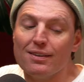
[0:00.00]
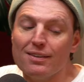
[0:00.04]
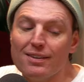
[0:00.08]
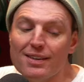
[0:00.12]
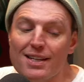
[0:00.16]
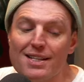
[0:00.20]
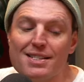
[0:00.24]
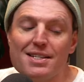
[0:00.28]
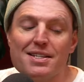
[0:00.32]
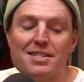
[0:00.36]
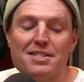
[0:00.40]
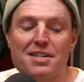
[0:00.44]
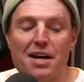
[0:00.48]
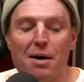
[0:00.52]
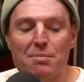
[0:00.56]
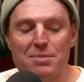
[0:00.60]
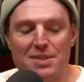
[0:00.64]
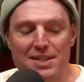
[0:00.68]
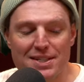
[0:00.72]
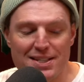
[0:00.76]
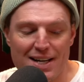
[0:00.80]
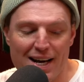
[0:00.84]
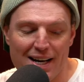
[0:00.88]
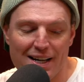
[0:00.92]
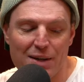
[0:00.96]
This has Come to
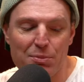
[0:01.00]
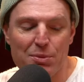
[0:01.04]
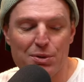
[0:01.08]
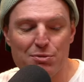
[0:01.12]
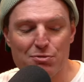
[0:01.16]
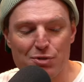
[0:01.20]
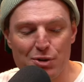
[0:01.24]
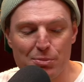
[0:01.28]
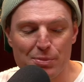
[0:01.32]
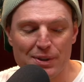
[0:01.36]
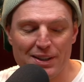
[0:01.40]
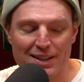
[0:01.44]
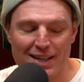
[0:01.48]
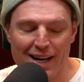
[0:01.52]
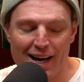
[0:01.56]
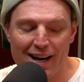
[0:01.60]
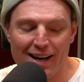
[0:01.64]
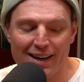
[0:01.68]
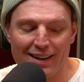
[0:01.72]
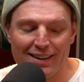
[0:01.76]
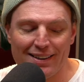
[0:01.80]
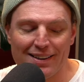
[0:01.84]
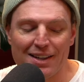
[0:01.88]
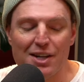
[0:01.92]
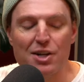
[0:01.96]
Daddy with Reuben
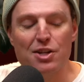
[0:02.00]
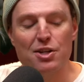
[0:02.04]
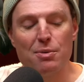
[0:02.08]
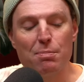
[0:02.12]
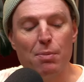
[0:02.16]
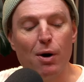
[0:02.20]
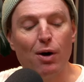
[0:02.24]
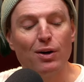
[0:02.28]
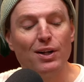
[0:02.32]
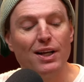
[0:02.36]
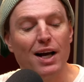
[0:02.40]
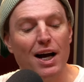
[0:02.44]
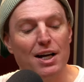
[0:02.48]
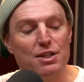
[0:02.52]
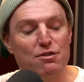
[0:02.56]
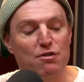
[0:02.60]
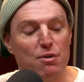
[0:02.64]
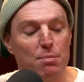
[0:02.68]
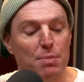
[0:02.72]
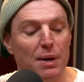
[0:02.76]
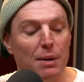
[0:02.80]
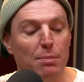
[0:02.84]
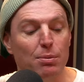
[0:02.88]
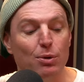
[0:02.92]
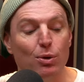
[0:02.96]
Kaye, the podcast for
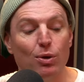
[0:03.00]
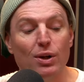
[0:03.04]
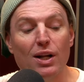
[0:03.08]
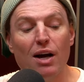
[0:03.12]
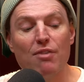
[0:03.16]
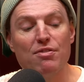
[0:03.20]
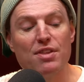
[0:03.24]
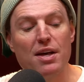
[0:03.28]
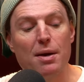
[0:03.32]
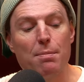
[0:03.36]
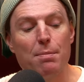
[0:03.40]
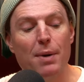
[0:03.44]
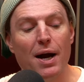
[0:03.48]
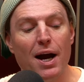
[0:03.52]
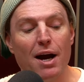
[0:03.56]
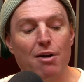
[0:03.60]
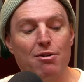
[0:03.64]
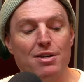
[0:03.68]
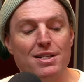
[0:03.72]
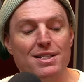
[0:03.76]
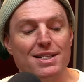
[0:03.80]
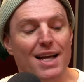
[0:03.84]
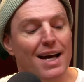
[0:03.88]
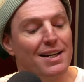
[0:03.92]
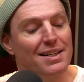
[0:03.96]
people who love their
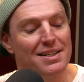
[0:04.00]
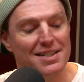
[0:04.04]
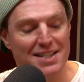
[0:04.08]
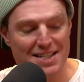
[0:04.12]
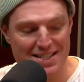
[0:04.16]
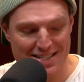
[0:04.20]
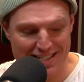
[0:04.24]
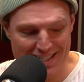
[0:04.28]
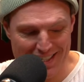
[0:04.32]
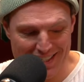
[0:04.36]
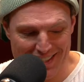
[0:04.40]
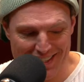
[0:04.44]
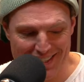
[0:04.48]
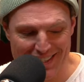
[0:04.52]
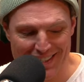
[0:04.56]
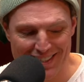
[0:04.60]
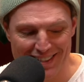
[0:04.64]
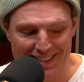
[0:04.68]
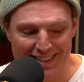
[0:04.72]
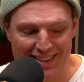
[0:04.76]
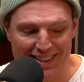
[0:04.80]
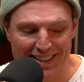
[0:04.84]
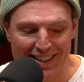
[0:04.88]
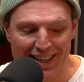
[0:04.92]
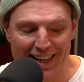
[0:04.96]
parents at a distance.
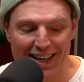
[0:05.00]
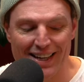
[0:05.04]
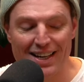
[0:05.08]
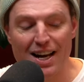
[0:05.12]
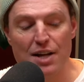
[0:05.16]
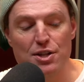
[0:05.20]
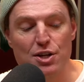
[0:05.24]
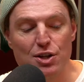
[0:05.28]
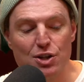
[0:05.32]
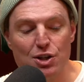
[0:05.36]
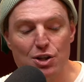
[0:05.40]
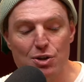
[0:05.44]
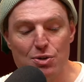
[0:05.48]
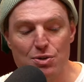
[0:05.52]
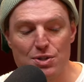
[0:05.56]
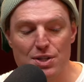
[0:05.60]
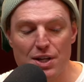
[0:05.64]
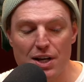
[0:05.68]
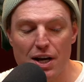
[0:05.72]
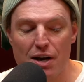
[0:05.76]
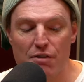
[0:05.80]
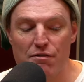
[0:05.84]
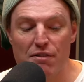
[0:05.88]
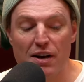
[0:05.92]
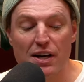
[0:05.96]
In other news,
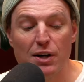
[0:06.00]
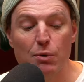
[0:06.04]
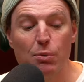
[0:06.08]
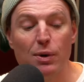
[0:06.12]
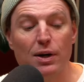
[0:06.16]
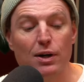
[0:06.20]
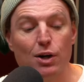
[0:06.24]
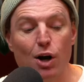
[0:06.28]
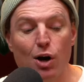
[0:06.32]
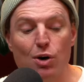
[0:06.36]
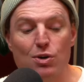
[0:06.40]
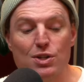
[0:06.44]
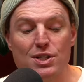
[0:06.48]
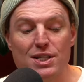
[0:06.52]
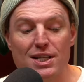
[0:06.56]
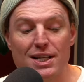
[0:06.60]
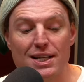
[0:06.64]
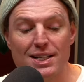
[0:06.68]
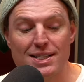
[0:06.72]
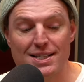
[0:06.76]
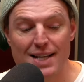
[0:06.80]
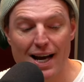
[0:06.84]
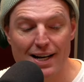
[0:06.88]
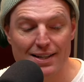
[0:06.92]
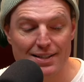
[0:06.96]
if anyone knows the
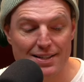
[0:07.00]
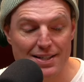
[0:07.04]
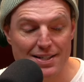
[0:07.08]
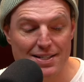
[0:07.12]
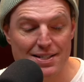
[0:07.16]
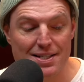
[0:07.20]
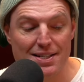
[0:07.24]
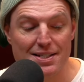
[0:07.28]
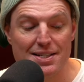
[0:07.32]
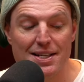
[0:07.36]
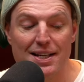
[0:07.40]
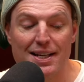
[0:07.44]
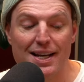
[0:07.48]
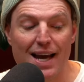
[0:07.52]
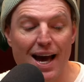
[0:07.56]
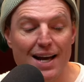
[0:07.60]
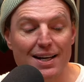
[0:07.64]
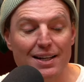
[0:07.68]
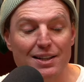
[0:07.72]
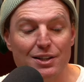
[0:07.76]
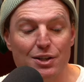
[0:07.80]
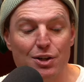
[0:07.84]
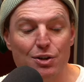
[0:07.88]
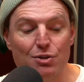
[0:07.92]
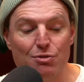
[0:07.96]
exact distance a
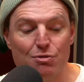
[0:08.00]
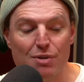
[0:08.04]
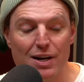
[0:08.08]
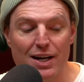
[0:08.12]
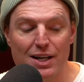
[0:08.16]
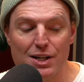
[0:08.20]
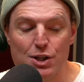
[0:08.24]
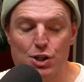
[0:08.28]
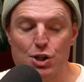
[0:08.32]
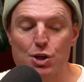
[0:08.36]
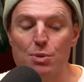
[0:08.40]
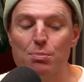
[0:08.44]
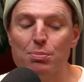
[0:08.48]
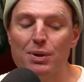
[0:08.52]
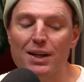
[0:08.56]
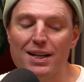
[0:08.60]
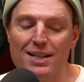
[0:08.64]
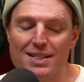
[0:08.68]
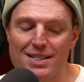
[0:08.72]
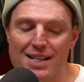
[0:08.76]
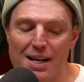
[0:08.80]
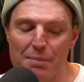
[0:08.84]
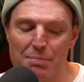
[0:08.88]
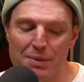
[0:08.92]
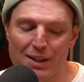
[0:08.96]
cannon can reach,
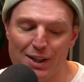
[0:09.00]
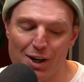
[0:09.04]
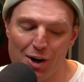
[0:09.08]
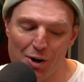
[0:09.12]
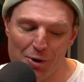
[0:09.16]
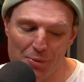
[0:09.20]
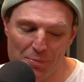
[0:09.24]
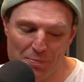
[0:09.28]
please let me know.